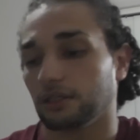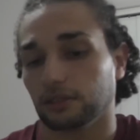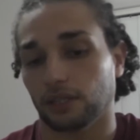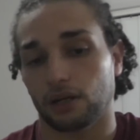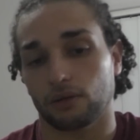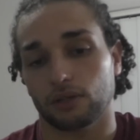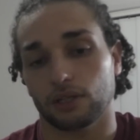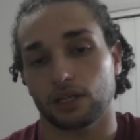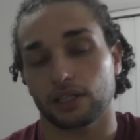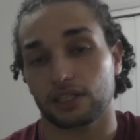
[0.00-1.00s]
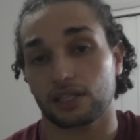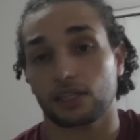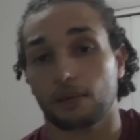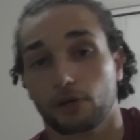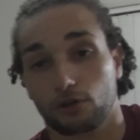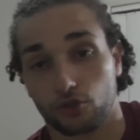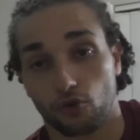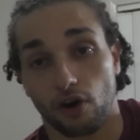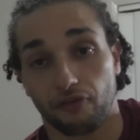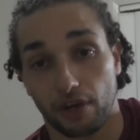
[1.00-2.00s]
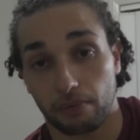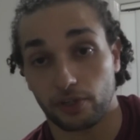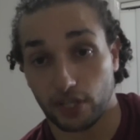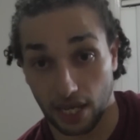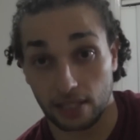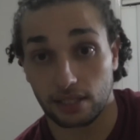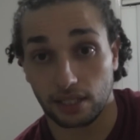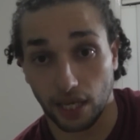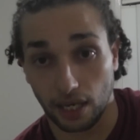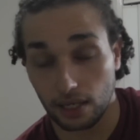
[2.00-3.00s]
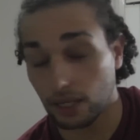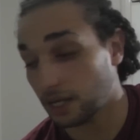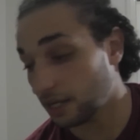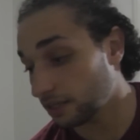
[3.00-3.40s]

Now, and I said that because Uriah Faber can take a hit,